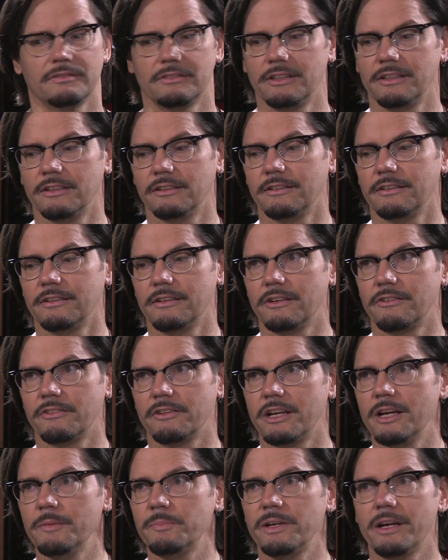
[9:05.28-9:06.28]
The, you know, the
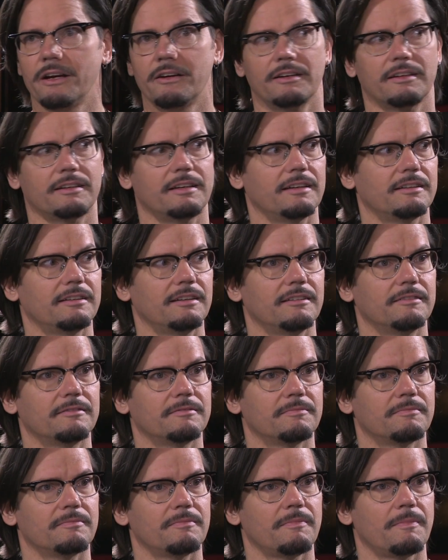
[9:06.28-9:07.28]
hippie era kicked in.
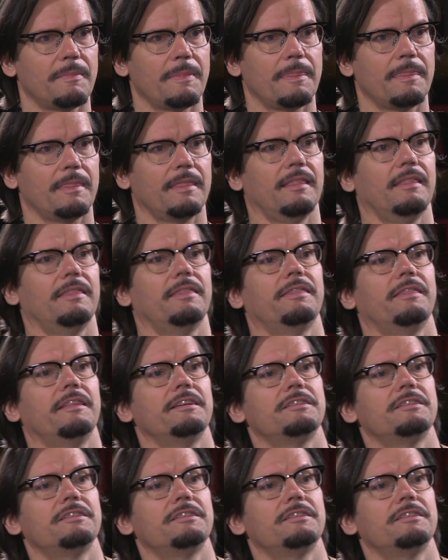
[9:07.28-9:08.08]
The